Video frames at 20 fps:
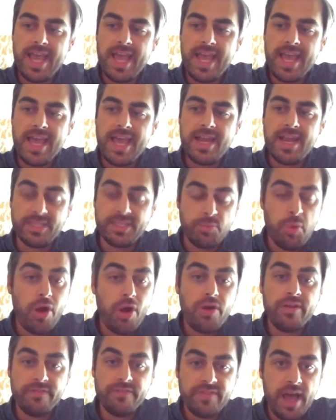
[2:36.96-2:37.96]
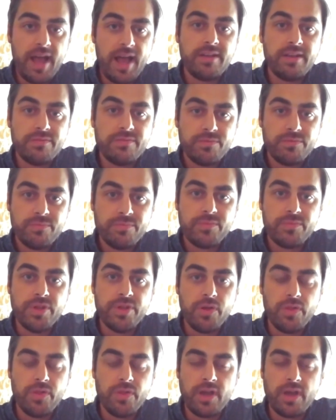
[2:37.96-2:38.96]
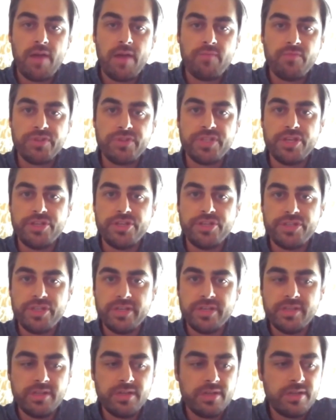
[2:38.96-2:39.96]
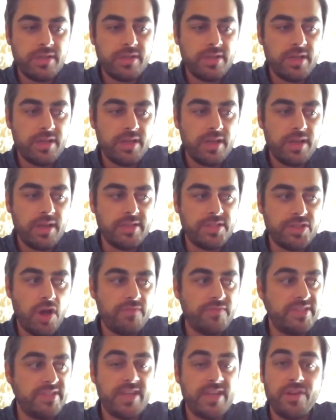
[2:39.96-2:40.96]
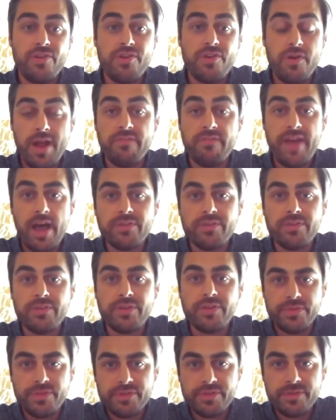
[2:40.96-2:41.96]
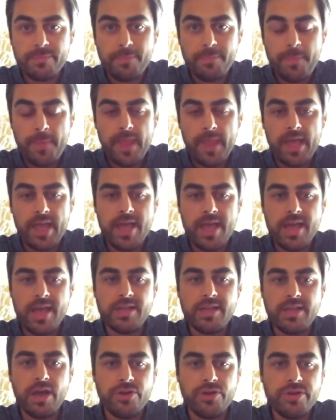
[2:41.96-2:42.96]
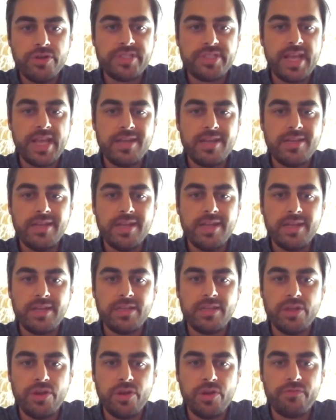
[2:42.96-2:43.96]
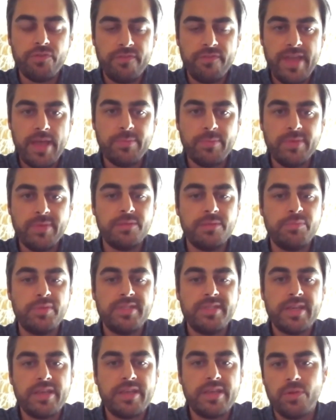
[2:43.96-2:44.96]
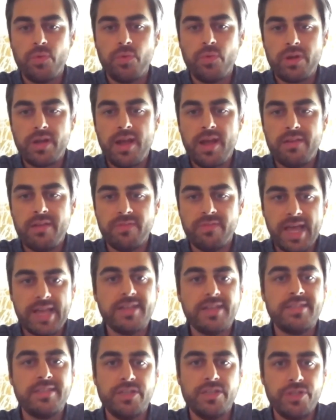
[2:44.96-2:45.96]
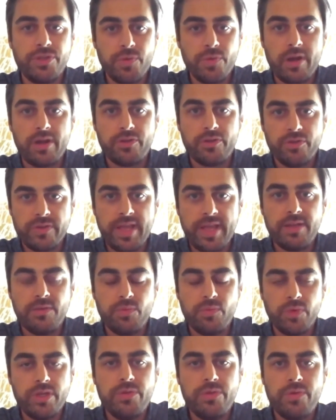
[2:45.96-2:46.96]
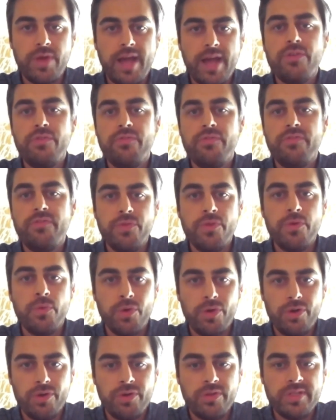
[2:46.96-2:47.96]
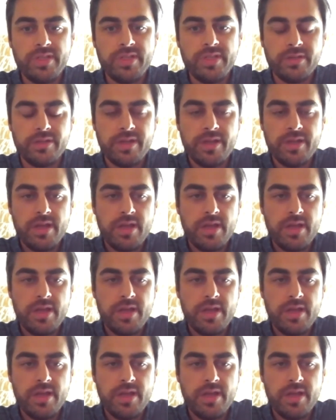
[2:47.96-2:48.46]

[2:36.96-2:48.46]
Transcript: And as part of that, you know, the conversation is often centered around values and understanding, you know, for families in particular, what kind of legacy do you want to create? What do you, how do you view the world, and